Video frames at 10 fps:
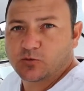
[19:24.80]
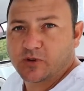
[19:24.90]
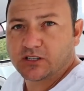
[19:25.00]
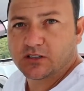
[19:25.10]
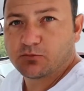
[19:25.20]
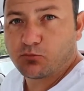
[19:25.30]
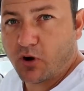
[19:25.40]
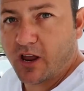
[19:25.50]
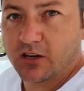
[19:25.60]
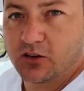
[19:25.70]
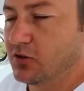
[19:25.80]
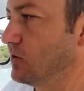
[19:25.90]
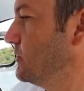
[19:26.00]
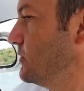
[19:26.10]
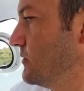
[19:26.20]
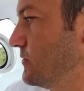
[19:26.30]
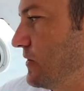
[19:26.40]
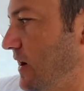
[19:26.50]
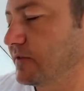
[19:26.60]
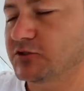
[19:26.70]
suite, brand new
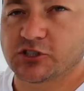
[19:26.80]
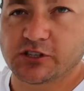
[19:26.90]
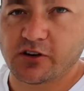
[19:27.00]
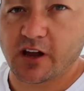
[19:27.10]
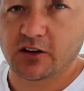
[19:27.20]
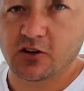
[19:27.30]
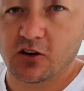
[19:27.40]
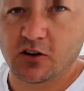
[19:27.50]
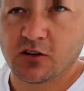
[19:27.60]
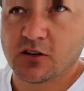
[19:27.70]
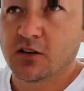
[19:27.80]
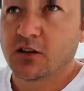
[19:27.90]
5G radar.